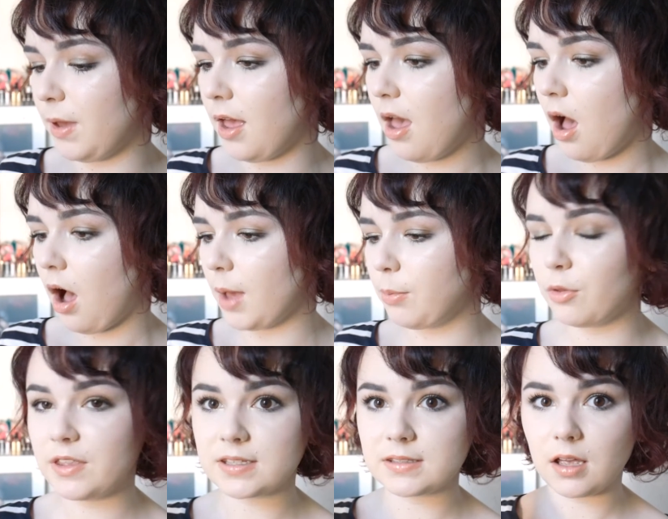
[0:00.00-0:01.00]
but I
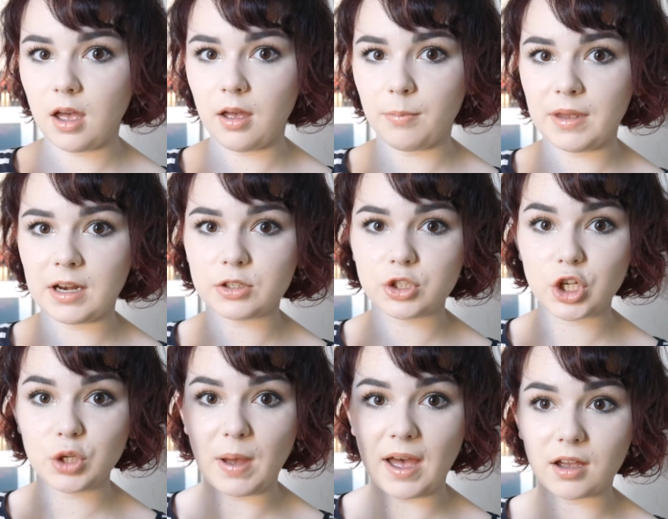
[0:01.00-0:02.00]
bought this in a
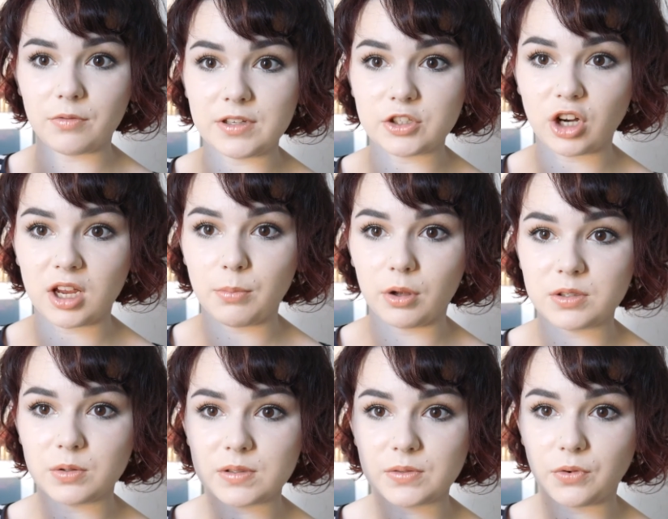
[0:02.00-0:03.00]
2-pack of these giant
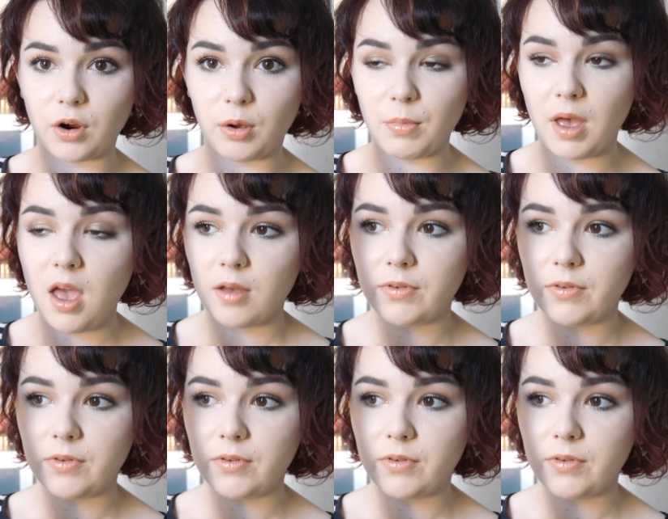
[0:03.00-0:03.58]
bottles from